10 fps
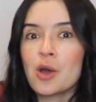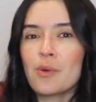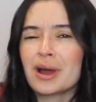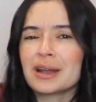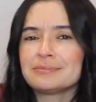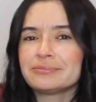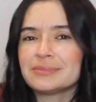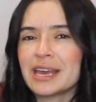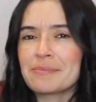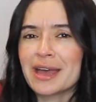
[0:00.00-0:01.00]
what
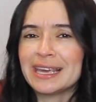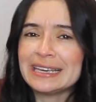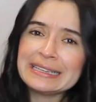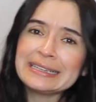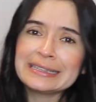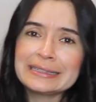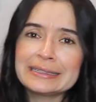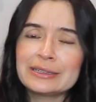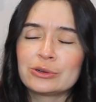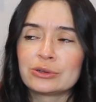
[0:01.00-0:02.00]
am I
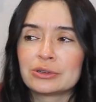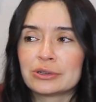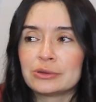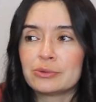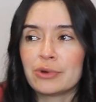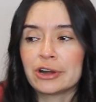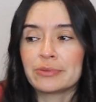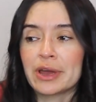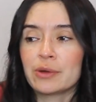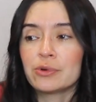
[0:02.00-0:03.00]
eating, or what are
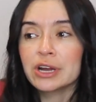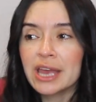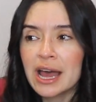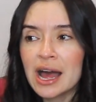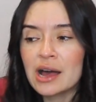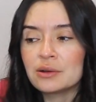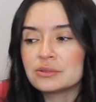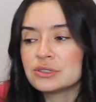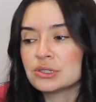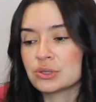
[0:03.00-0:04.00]
my
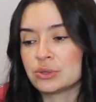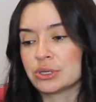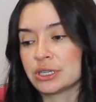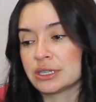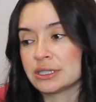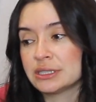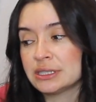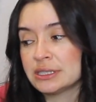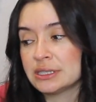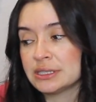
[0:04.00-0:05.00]
workouts, or
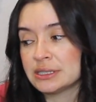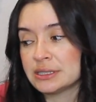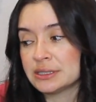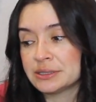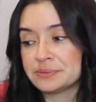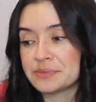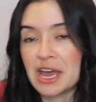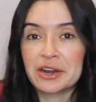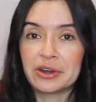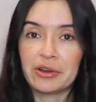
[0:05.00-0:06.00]

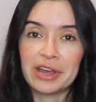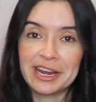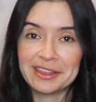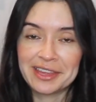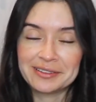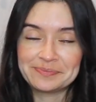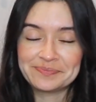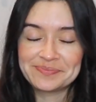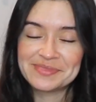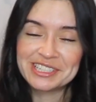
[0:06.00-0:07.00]
I don't know, anything,
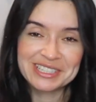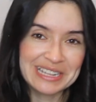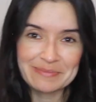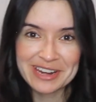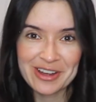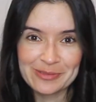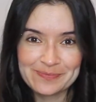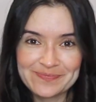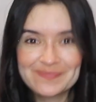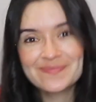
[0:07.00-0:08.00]
just let me know.
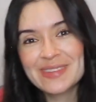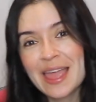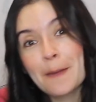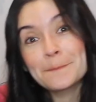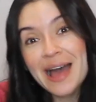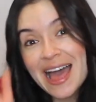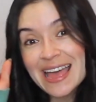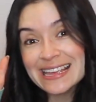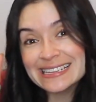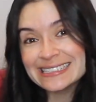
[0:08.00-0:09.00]

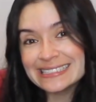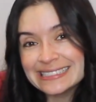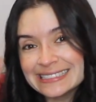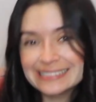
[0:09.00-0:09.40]
Bye.